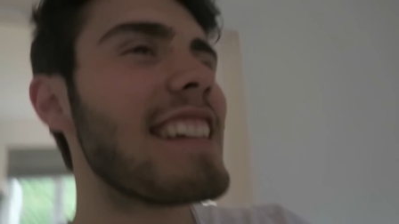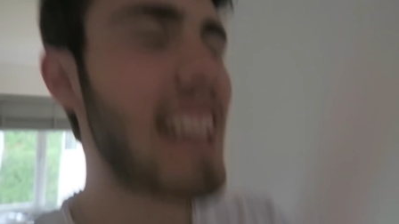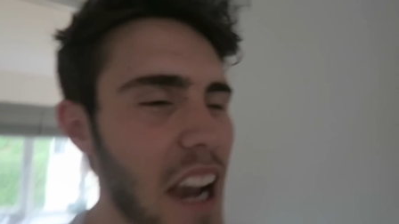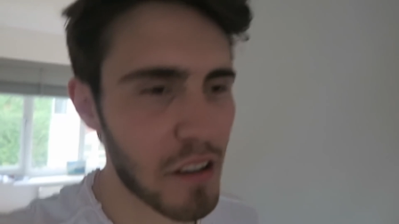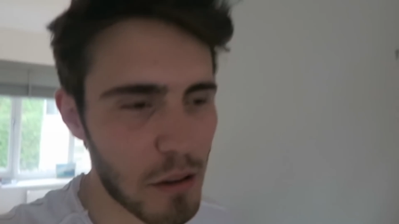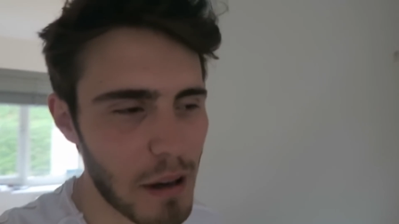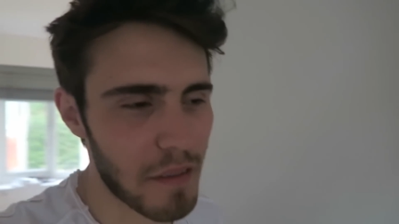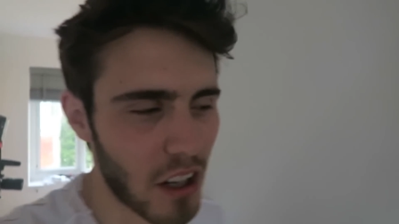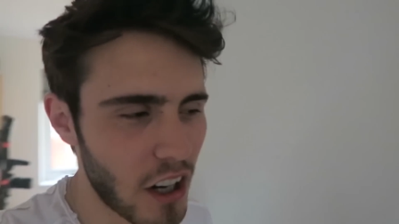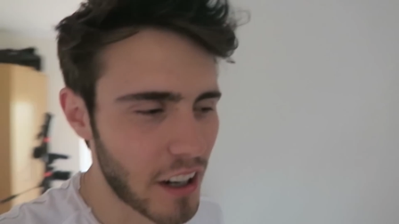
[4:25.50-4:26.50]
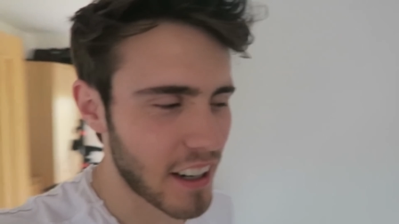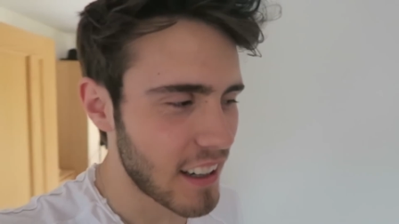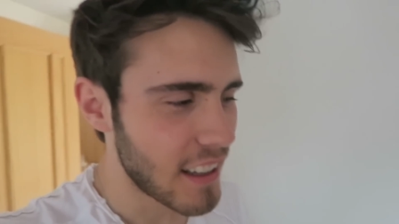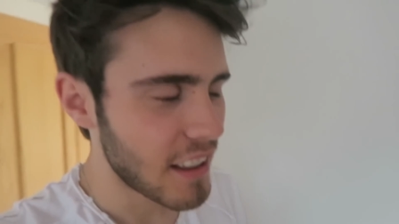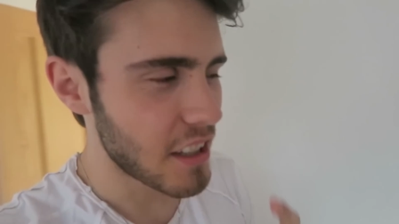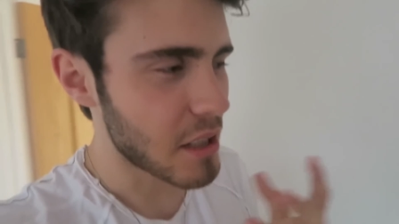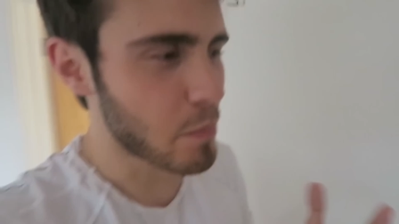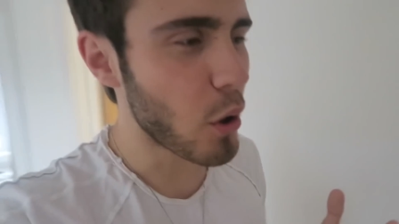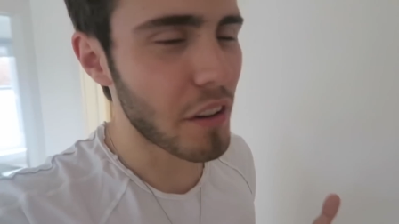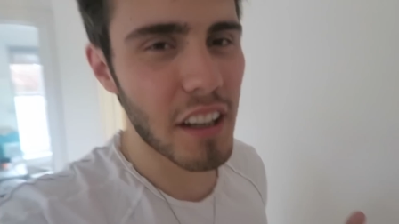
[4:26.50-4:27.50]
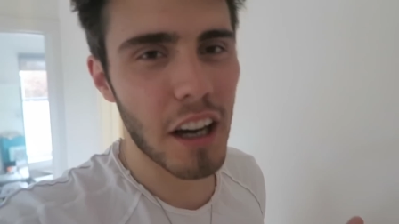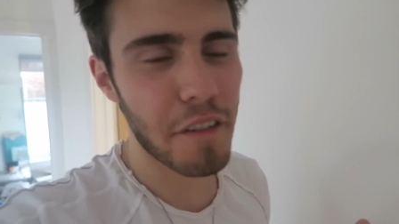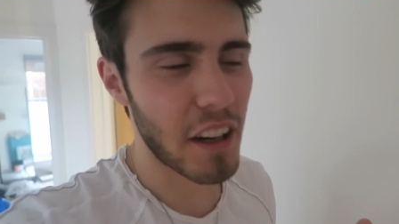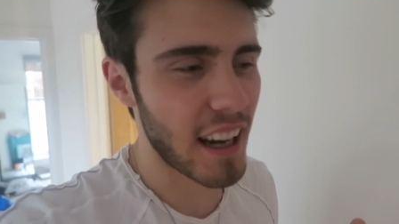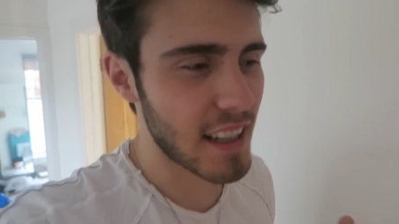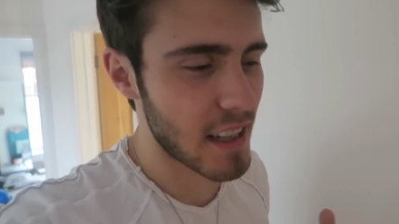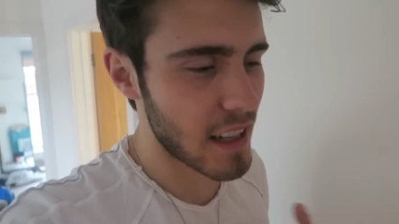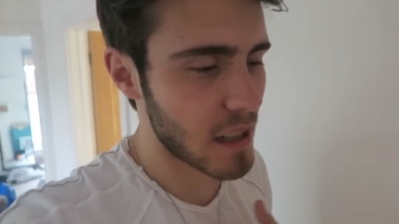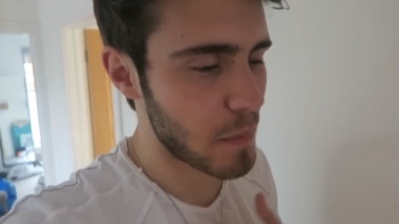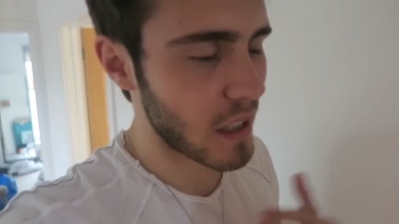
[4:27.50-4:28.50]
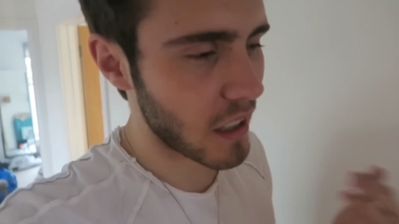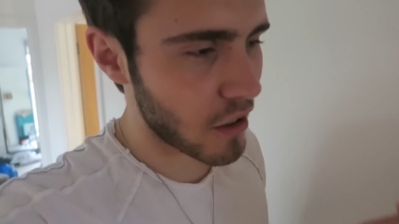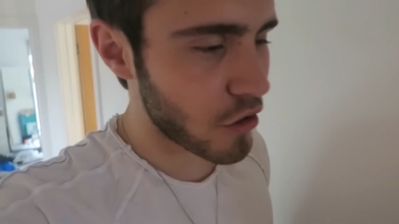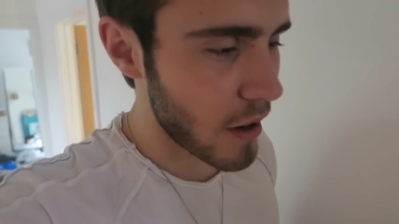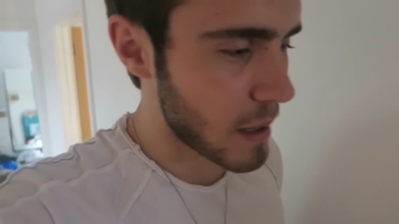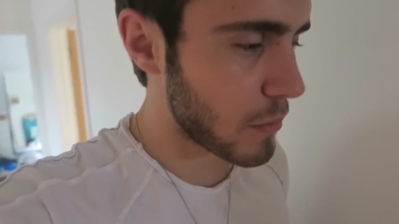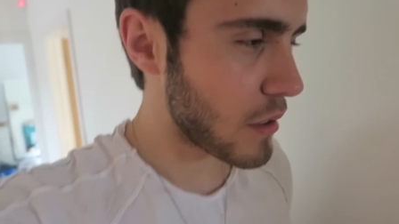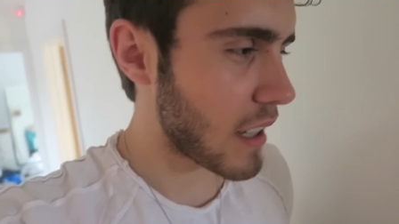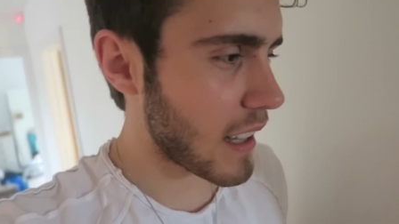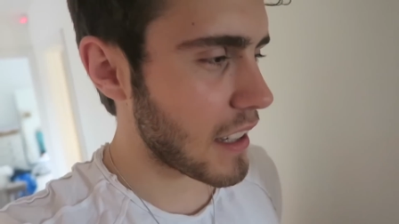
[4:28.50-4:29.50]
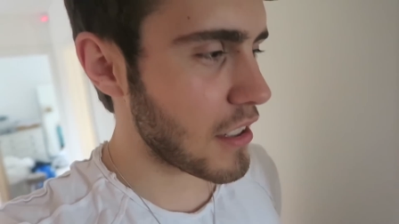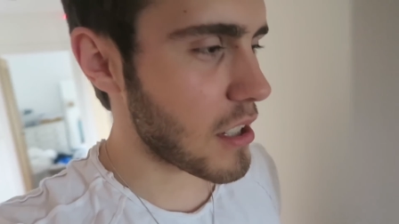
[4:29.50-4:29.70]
to carry on my vlog, the support on the iPhone cases has been incredible, so thank you